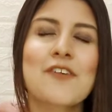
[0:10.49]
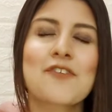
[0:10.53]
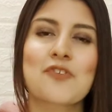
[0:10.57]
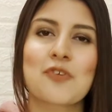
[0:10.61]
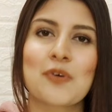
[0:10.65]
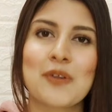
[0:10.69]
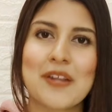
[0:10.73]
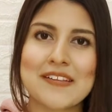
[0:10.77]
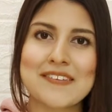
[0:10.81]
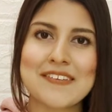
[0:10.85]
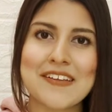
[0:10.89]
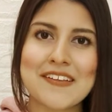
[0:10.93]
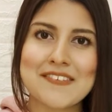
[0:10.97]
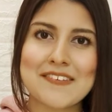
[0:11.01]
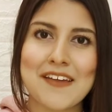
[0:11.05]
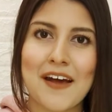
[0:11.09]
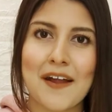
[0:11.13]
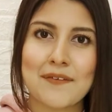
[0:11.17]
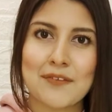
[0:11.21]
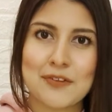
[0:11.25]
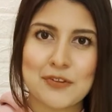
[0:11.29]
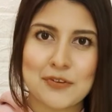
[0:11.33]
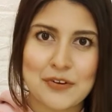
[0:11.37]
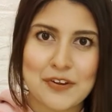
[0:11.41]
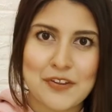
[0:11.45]
So let's get
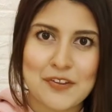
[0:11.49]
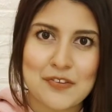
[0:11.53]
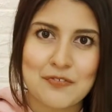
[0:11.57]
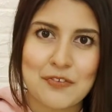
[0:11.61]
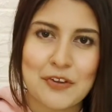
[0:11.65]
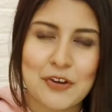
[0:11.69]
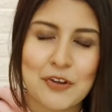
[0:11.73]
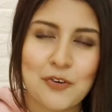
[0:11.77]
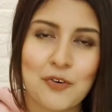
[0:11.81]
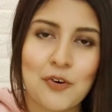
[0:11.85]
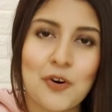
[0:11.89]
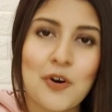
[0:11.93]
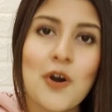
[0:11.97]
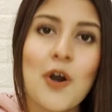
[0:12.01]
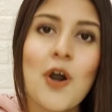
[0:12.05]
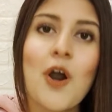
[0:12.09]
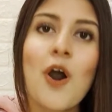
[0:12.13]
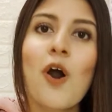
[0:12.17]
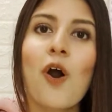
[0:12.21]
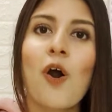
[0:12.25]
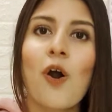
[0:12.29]
started with today's video.